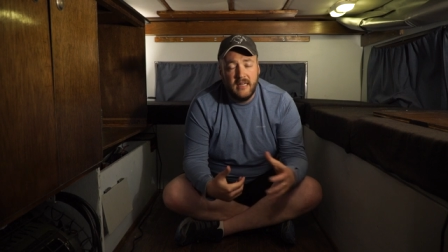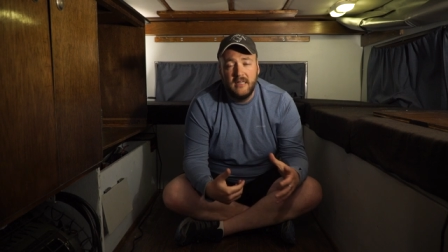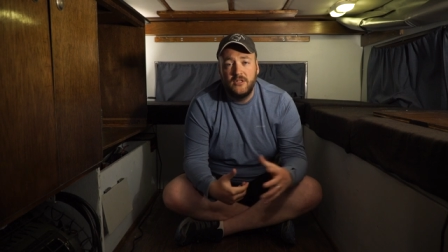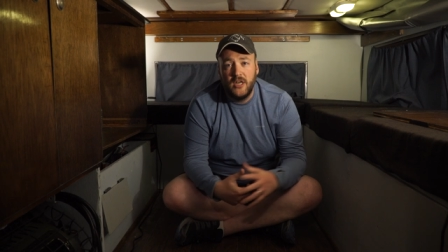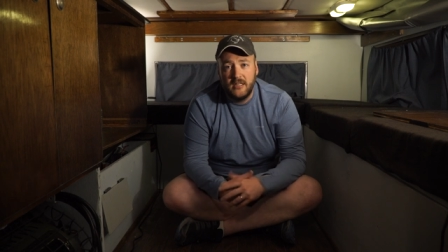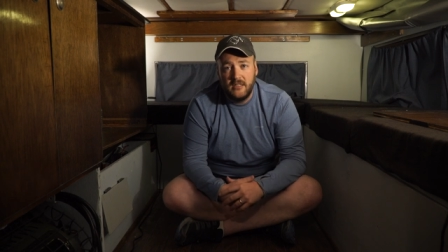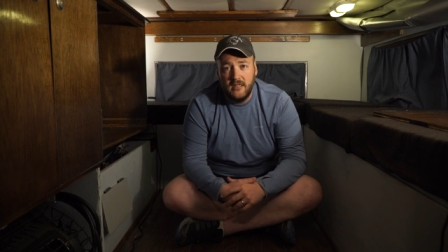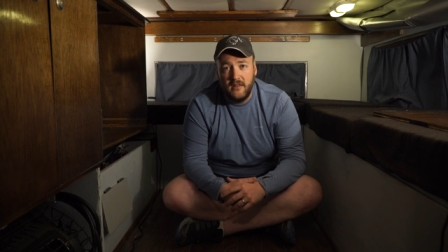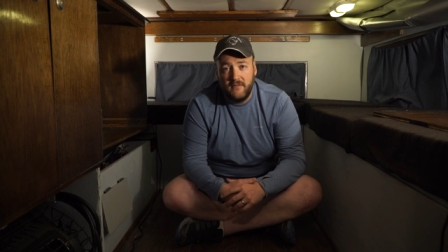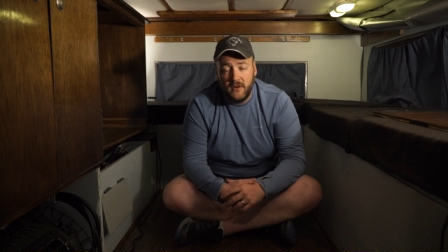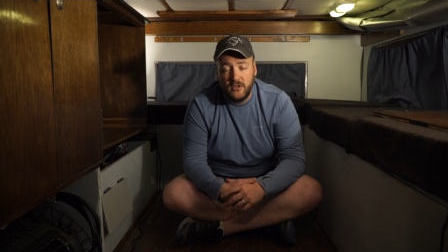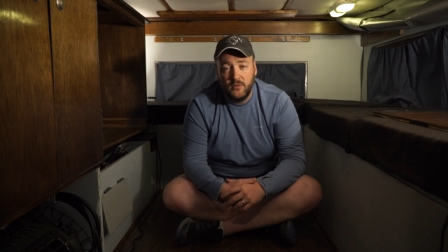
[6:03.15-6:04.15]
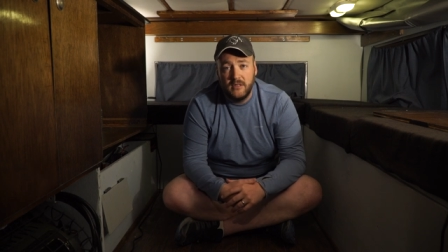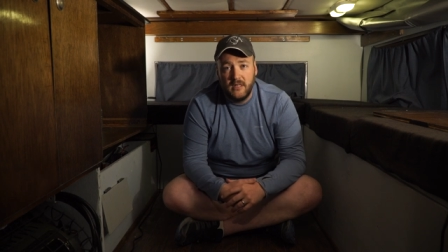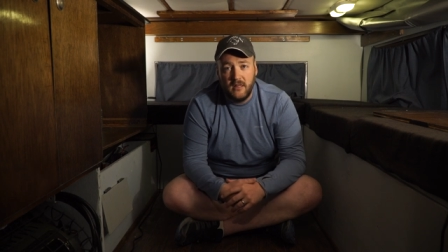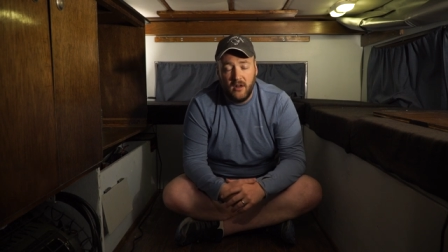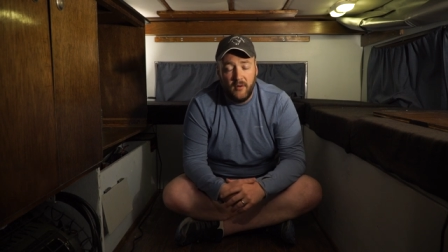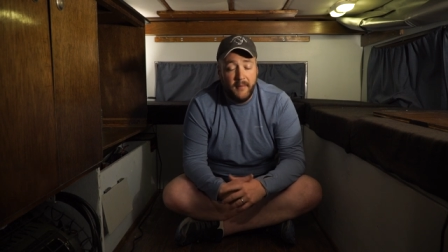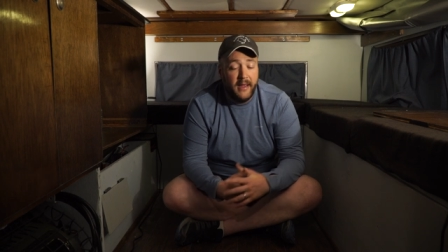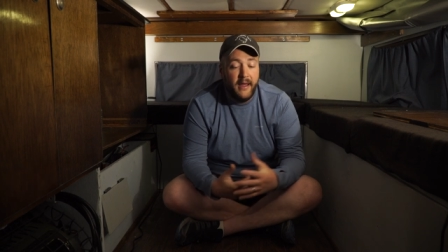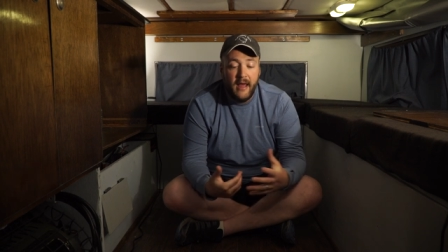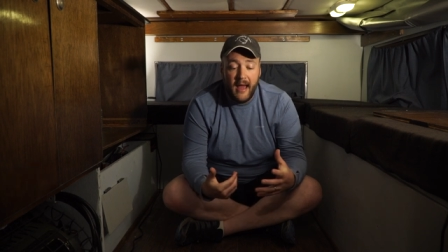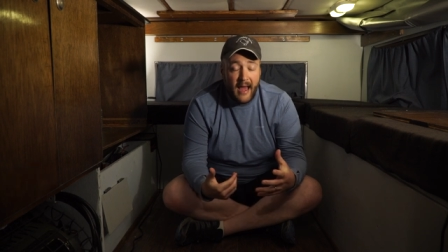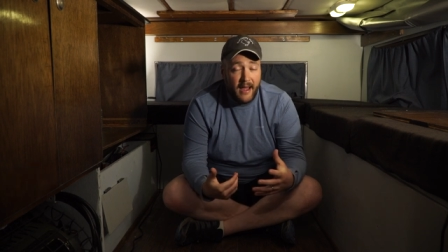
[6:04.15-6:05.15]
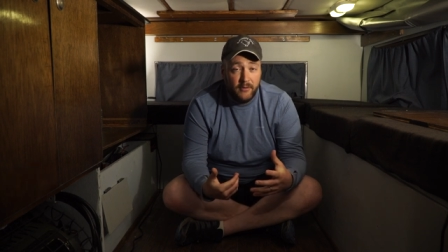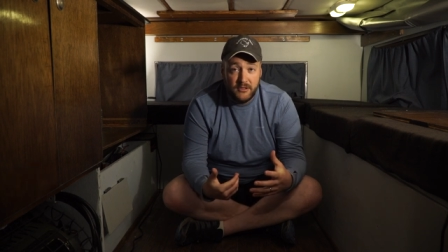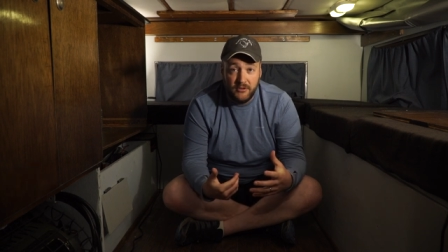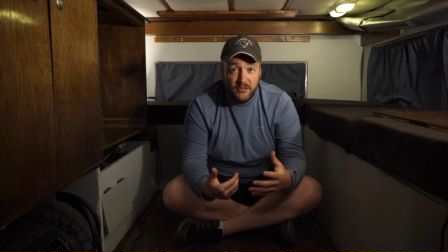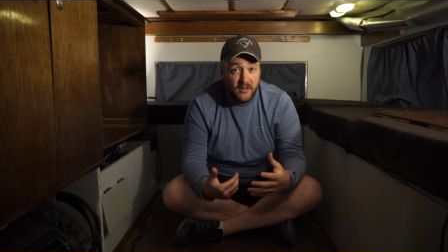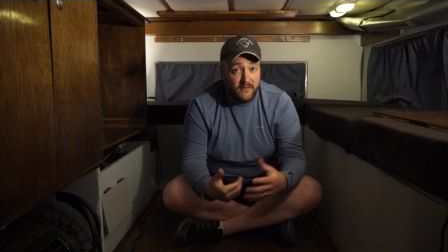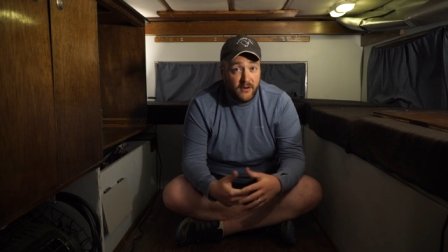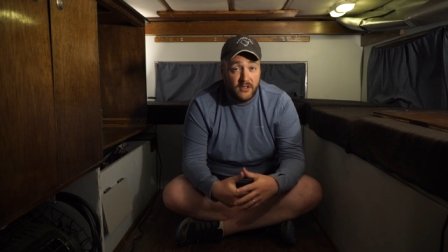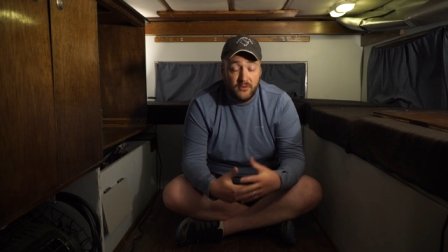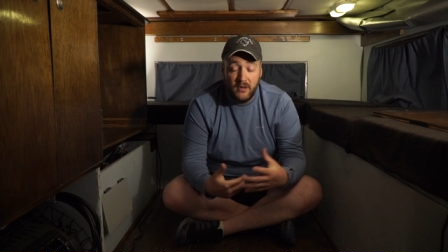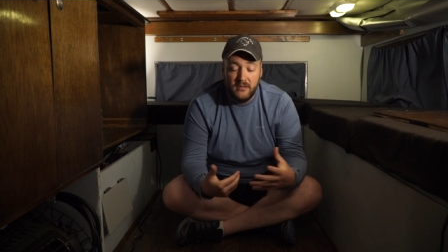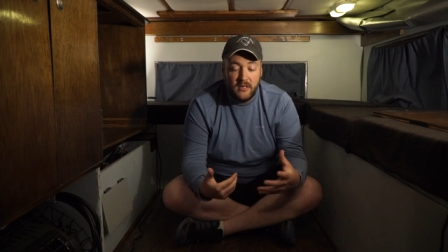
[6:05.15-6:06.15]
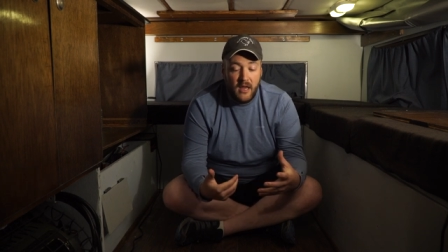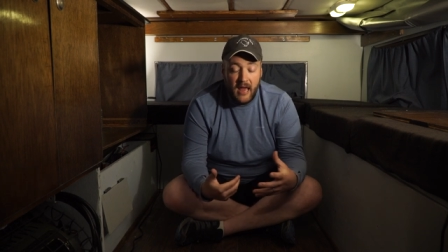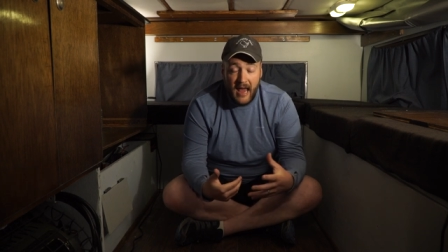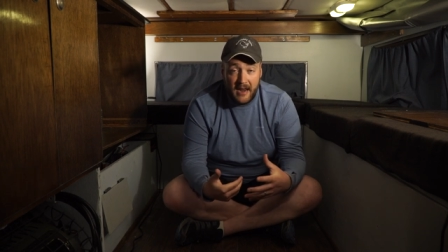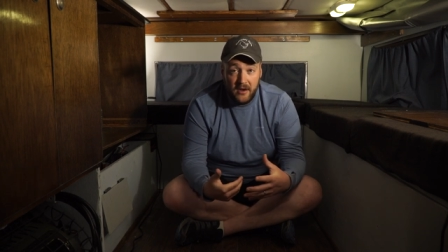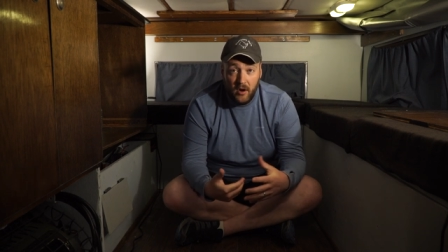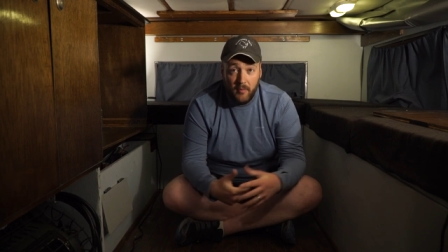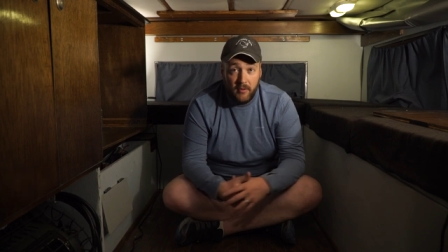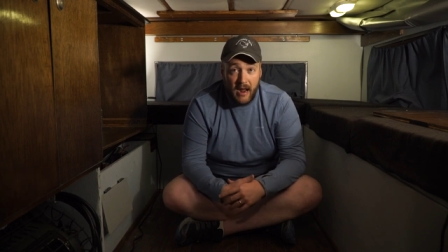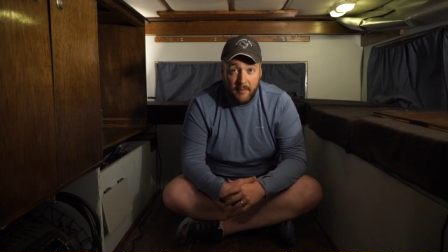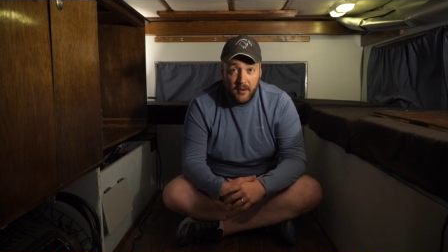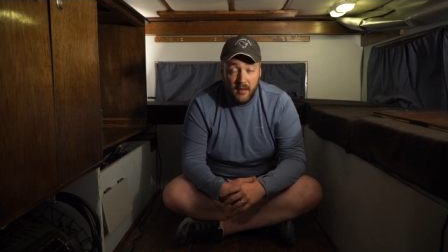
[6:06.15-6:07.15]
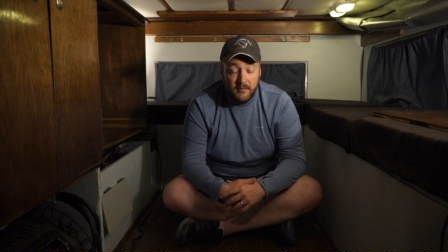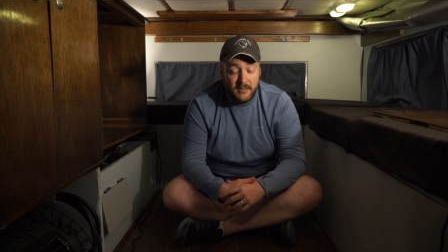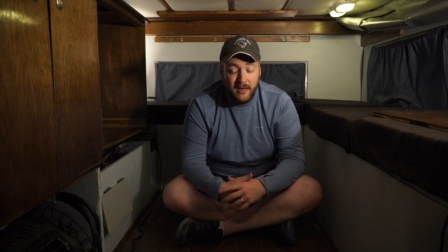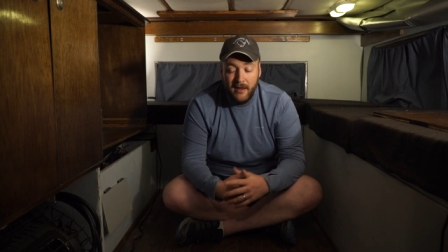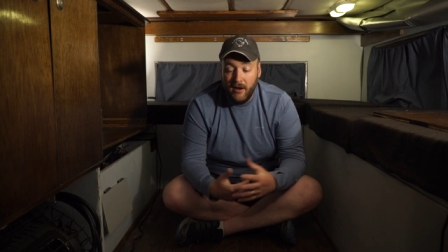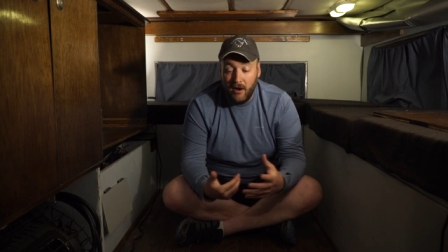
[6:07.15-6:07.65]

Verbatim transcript: They adjusted the first ones a little bit. I was using the first ones, had no problems.